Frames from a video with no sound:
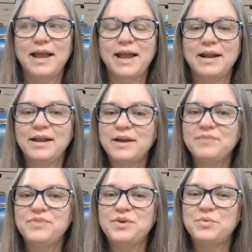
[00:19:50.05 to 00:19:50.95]
and I got a
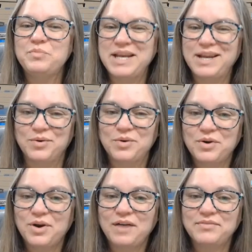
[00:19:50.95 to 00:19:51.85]
few
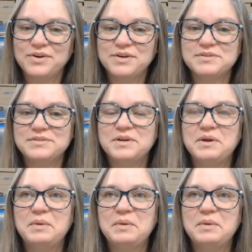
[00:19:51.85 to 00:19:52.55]
mediocre offers,